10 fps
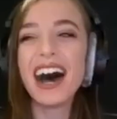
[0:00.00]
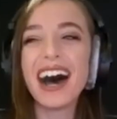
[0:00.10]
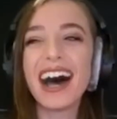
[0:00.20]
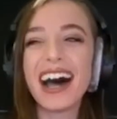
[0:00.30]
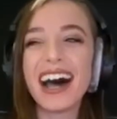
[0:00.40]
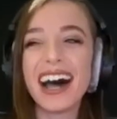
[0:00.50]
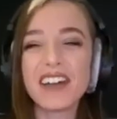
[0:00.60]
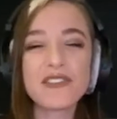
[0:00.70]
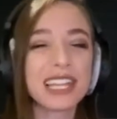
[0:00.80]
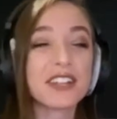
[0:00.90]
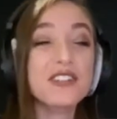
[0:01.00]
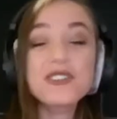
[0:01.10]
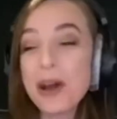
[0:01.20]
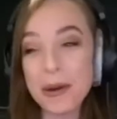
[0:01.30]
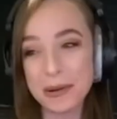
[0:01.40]
Uh, I feel like
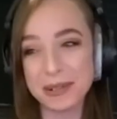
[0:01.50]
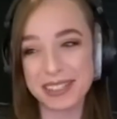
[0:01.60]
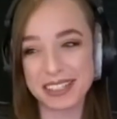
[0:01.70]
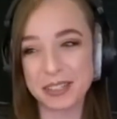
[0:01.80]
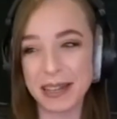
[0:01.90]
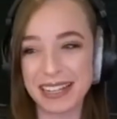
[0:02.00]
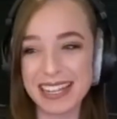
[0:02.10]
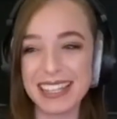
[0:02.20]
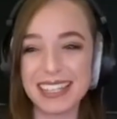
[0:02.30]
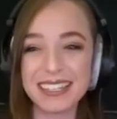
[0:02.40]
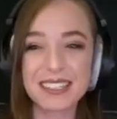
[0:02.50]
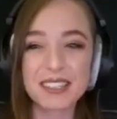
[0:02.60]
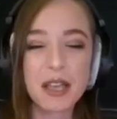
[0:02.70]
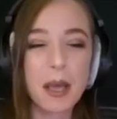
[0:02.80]
no one was expecting this.